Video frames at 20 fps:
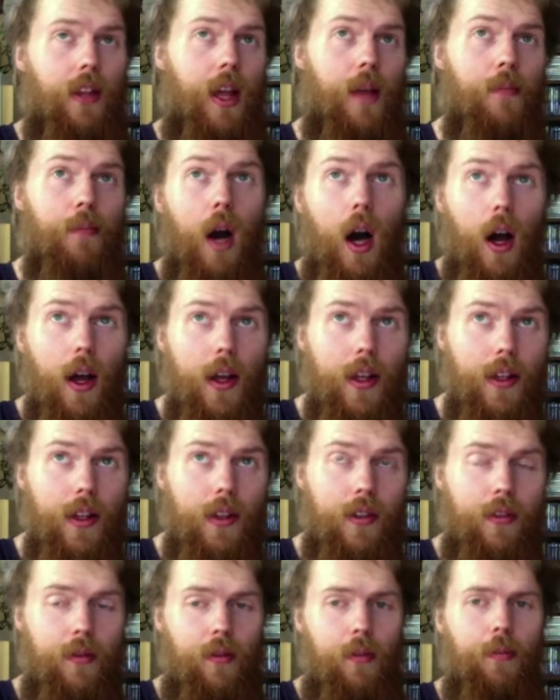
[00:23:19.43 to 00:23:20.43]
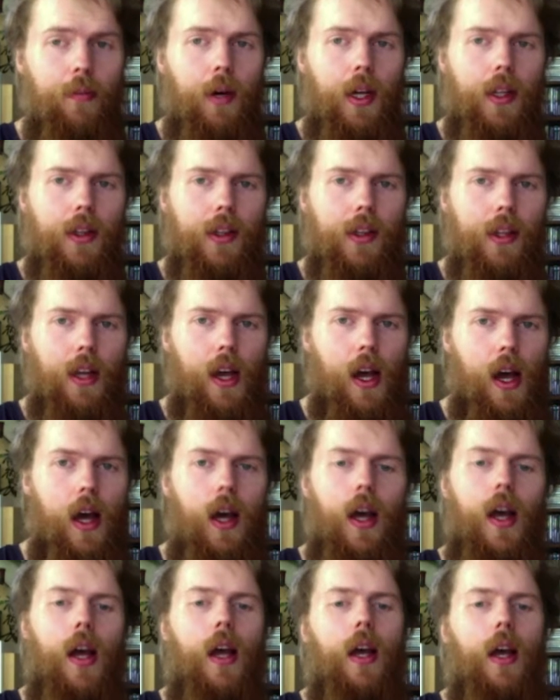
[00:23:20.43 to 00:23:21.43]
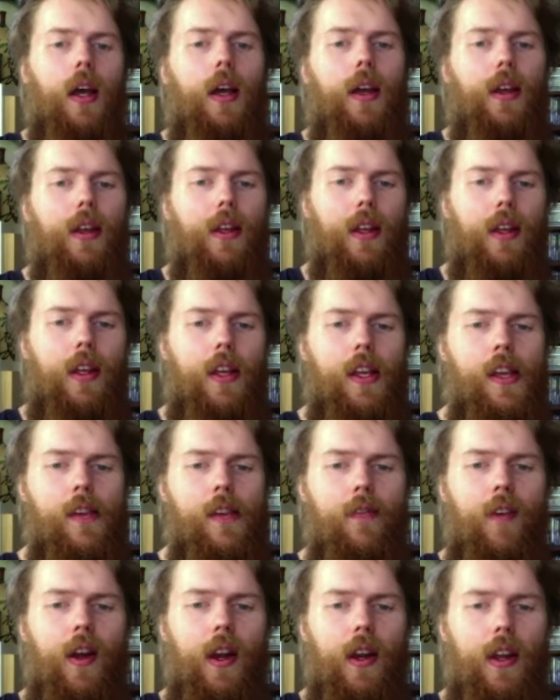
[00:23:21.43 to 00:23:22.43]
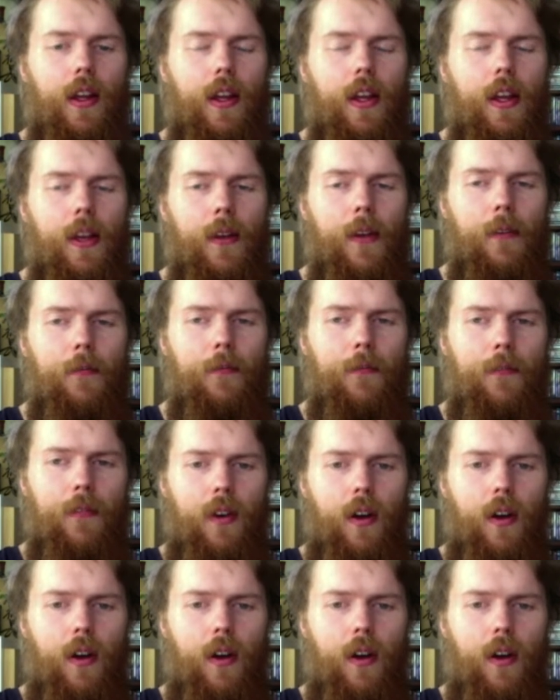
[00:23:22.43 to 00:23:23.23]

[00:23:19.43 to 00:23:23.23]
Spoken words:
They might, but even if